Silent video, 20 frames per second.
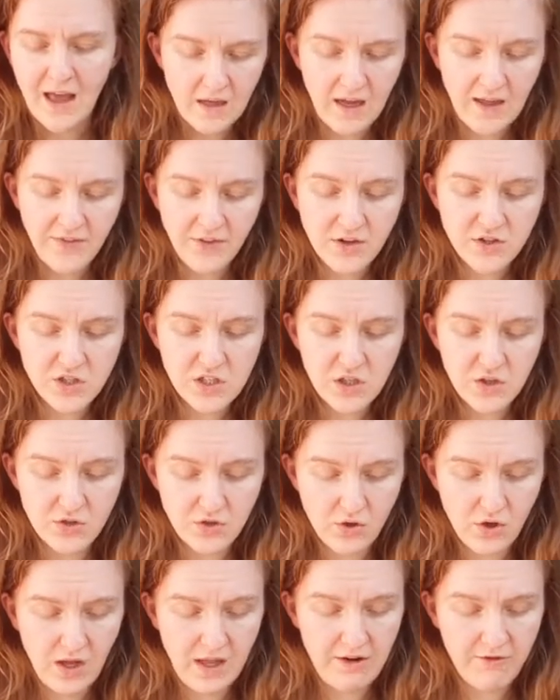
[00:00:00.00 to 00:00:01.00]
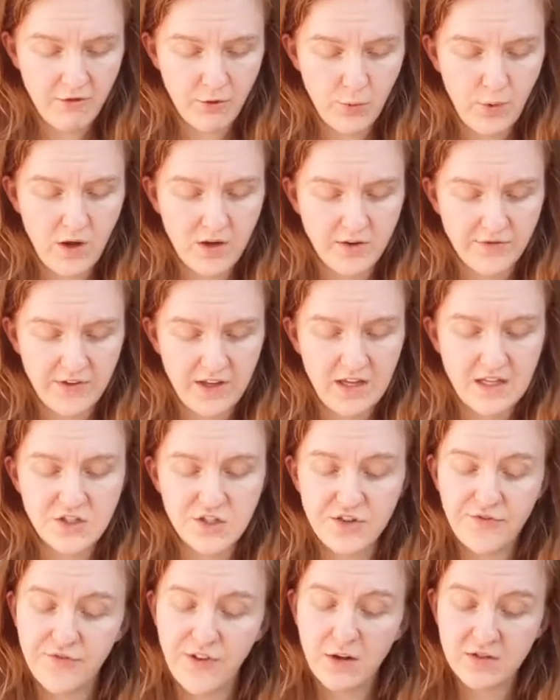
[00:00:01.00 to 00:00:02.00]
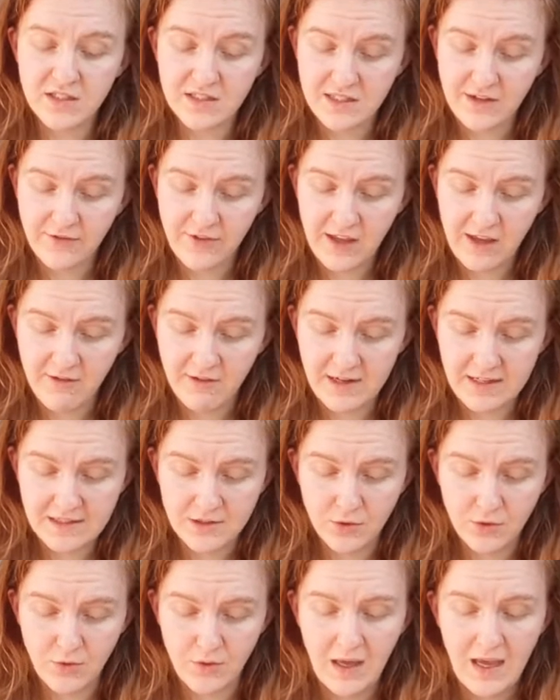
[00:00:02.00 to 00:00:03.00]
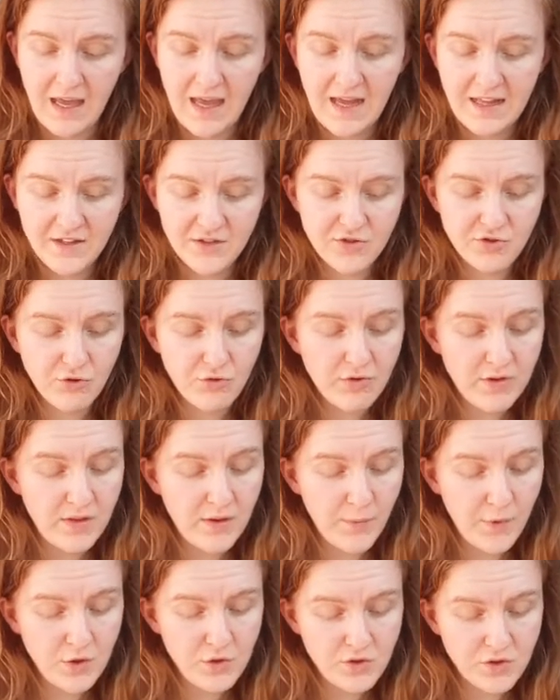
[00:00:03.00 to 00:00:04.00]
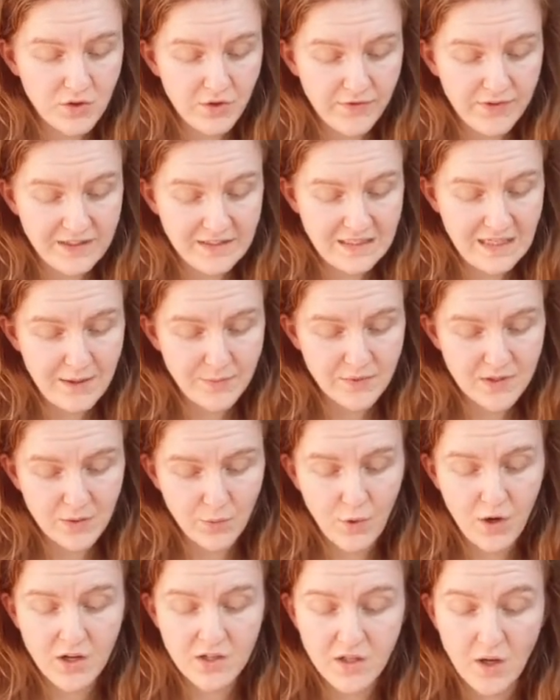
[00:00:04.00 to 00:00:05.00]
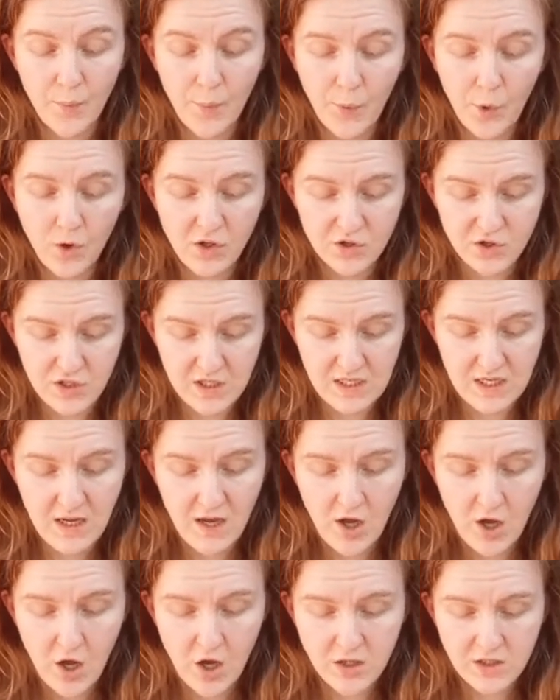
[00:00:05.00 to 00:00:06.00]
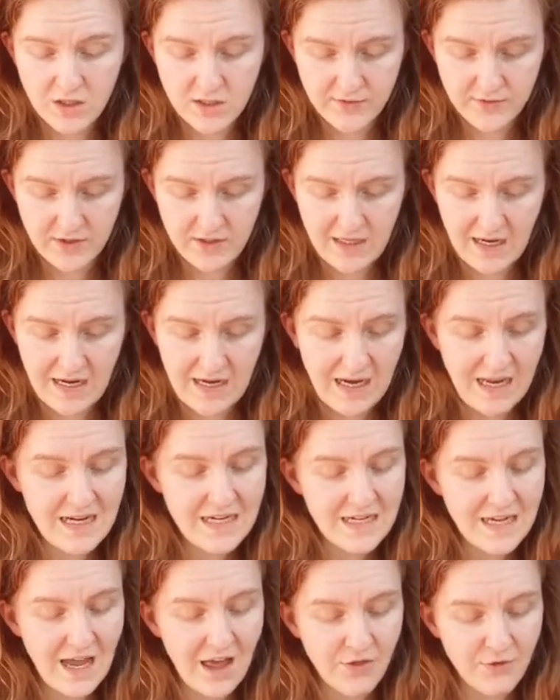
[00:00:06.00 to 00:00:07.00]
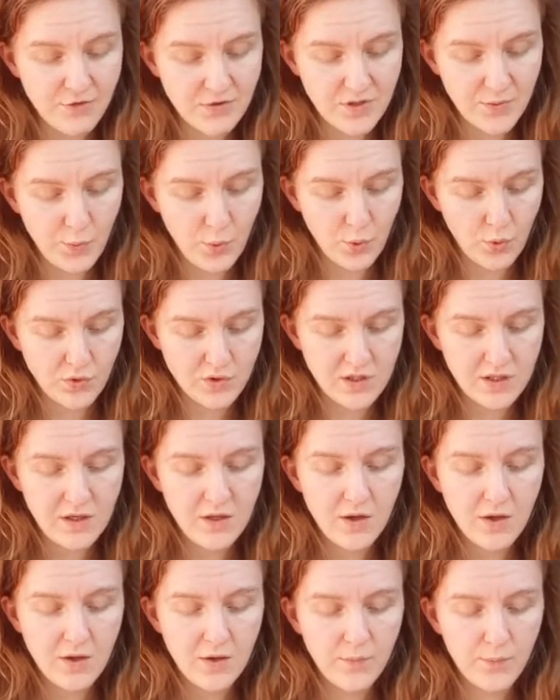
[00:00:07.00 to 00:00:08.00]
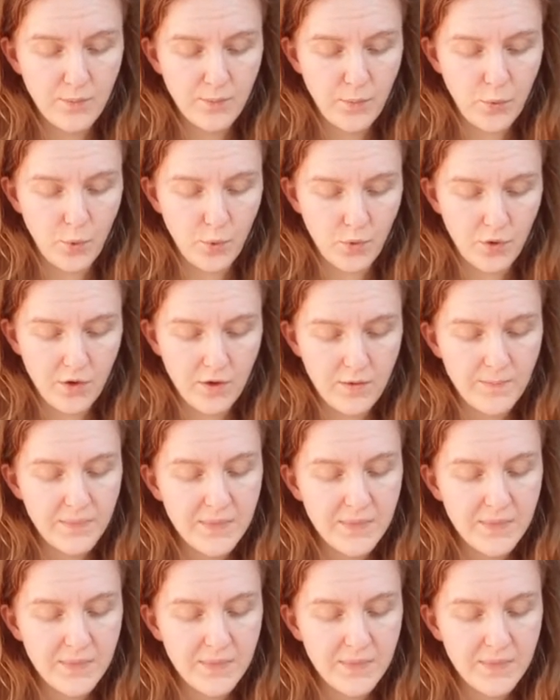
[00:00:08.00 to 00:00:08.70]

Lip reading: and though she could not hear a word of it, she felt as if hearing it all, and saw in the motion of his lips the word apology, Hunsford, and Lady Catherine de Bourgh.